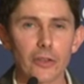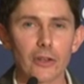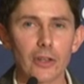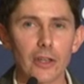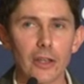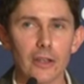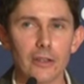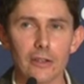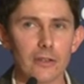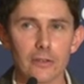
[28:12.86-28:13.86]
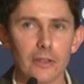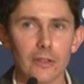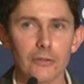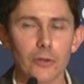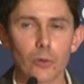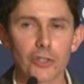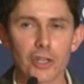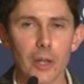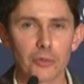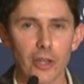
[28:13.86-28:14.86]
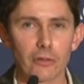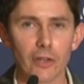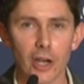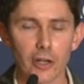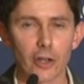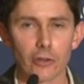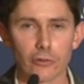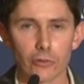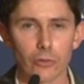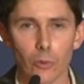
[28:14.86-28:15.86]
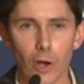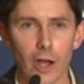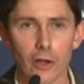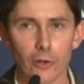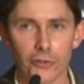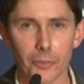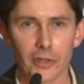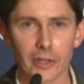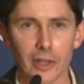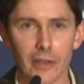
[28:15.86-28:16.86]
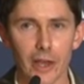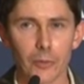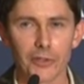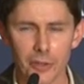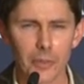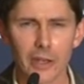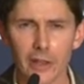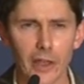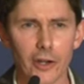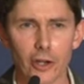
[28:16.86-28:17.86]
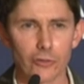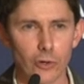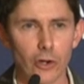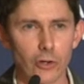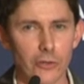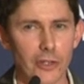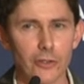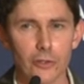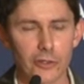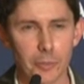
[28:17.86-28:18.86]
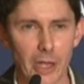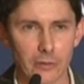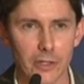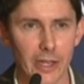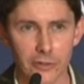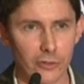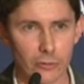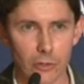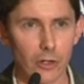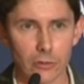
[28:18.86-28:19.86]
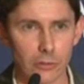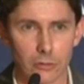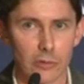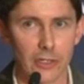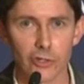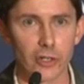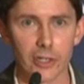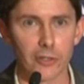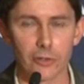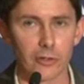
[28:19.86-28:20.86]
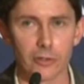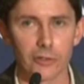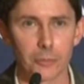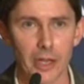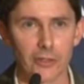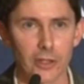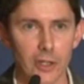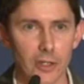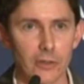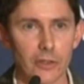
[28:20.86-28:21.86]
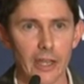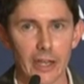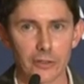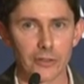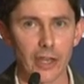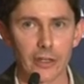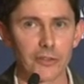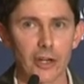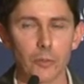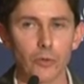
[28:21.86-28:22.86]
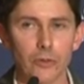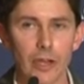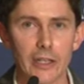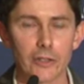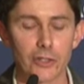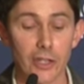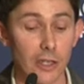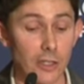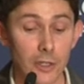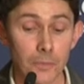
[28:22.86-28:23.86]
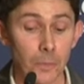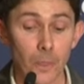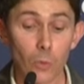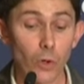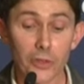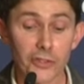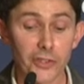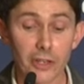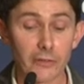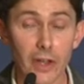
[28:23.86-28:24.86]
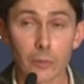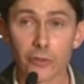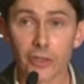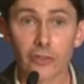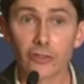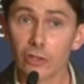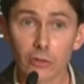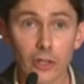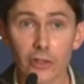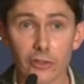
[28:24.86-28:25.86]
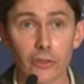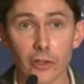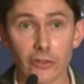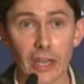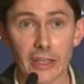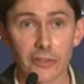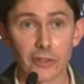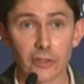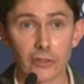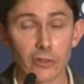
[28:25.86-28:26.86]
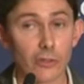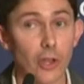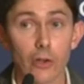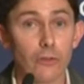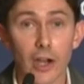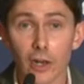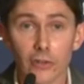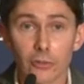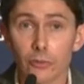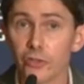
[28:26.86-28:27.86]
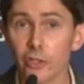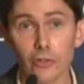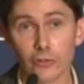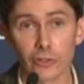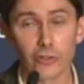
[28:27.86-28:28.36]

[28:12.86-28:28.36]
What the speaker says: that if you're watching an episode of Narcos or The Wire or something like that, when something like that goes wrong, then you expect heads to roll, literally. You'd expect the gang to take a terrible revenge. And yet, what this study found was that in 2/3 of those cases, no violence was used